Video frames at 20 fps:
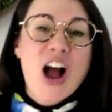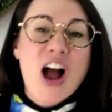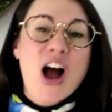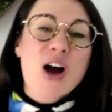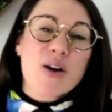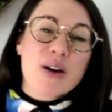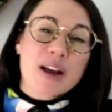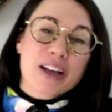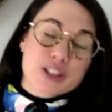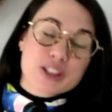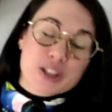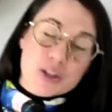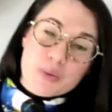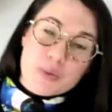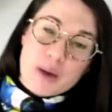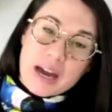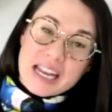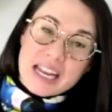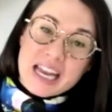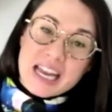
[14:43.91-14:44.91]
Okay, so you
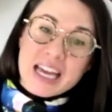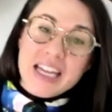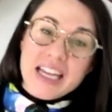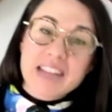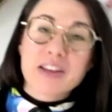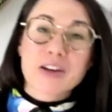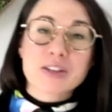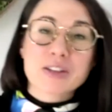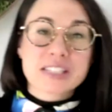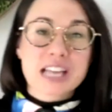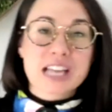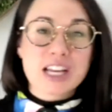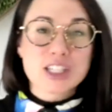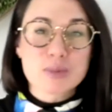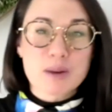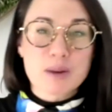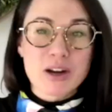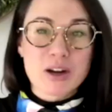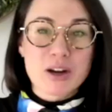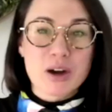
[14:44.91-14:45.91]
went in, there's Sacha
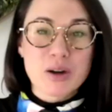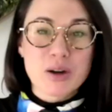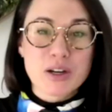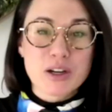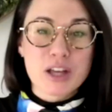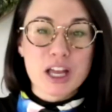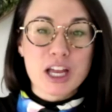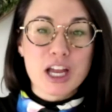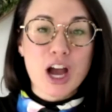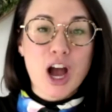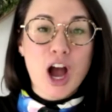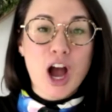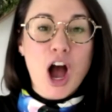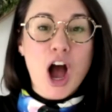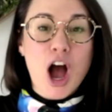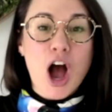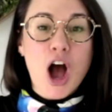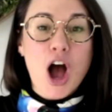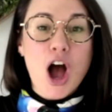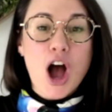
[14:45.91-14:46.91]
Baron Cohen, you're like,
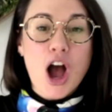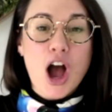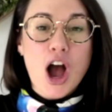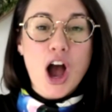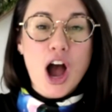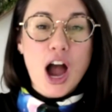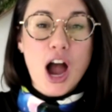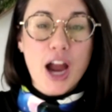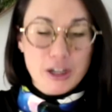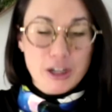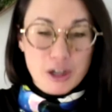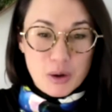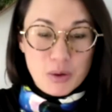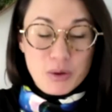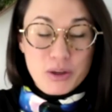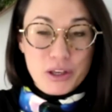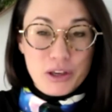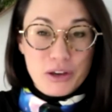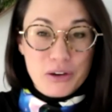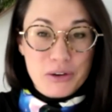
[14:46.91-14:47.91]
I know
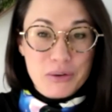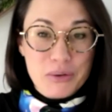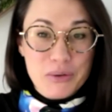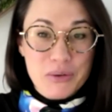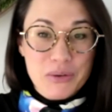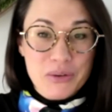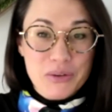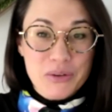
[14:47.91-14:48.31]
you.